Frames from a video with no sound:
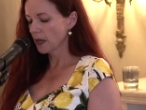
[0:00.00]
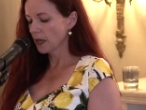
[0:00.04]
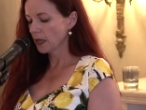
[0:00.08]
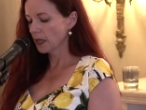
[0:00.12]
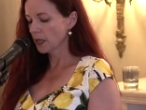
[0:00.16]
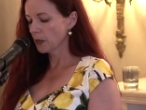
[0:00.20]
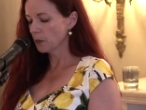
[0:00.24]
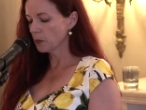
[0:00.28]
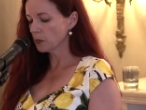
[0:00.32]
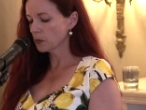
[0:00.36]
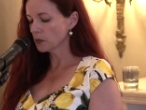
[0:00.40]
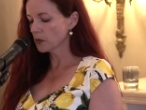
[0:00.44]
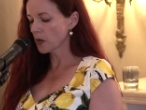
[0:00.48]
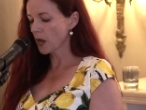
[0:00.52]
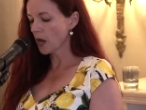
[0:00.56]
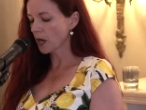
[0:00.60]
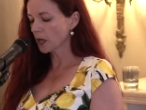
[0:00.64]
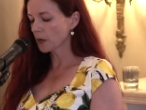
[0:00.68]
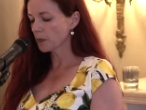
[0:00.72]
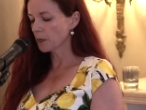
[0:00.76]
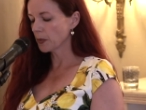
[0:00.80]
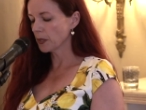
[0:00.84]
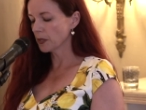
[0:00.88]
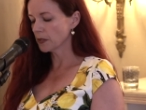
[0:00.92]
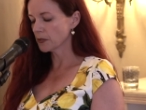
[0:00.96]
He will
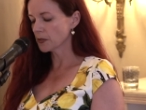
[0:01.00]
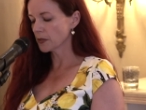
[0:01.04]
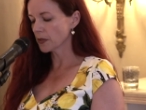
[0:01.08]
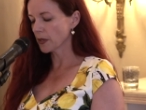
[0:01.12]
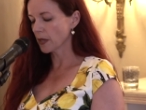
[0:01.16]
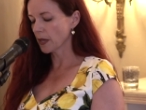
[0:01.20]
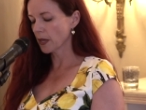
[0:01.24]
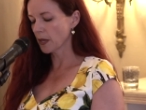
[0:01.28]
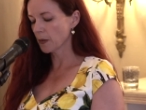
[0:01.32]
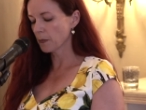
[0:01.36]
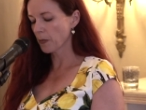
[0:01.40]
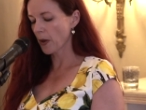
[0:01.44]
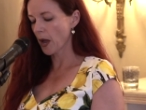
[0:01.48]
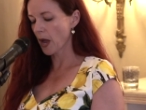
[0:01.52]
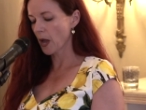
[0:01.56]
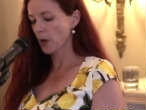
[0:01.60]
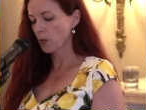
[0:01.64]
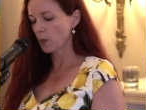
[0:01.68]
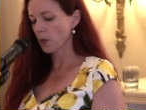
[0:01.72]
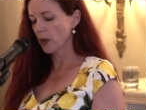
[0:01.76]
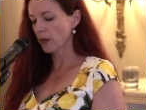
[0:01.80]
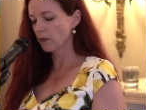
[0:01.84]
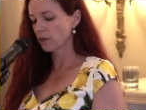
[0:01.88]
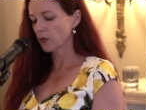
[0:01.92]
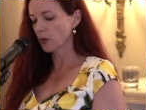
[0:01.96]
knock me into the hip-high
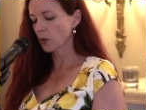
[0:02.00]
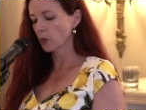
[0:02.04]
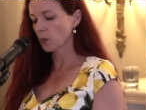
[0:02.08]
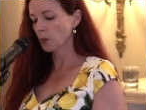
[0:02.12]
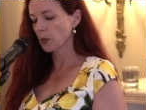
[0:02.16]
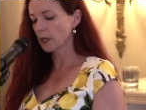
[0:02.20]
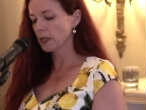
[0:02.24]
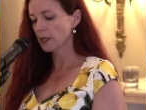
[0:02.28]
waving